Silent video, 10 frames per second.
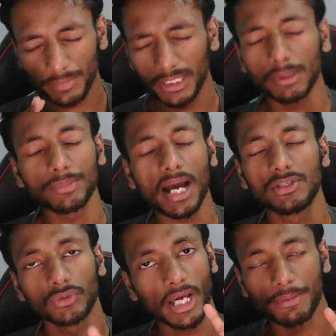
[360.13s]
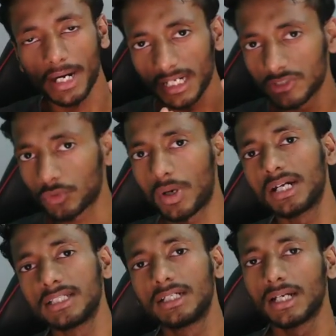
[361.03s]
minimum I should have at least one
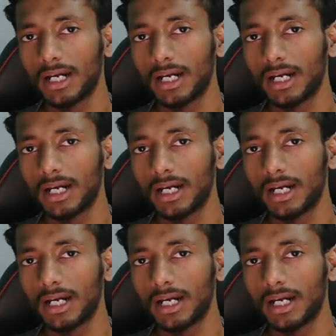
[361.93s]
digit